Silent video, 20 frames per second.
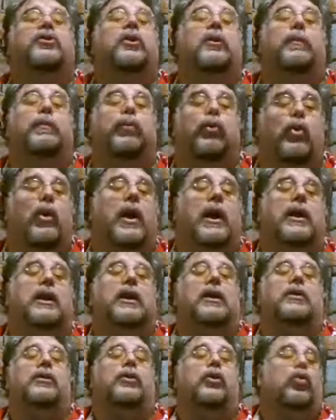you're
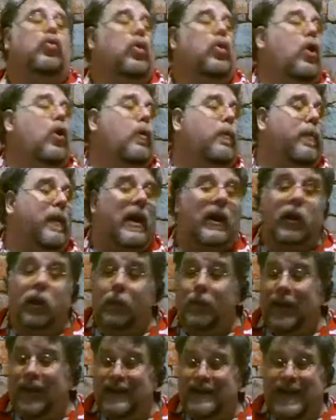braiding the rope, and you're
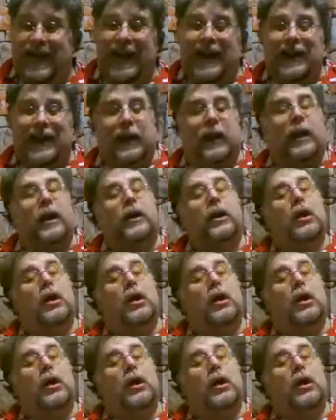maintaining it.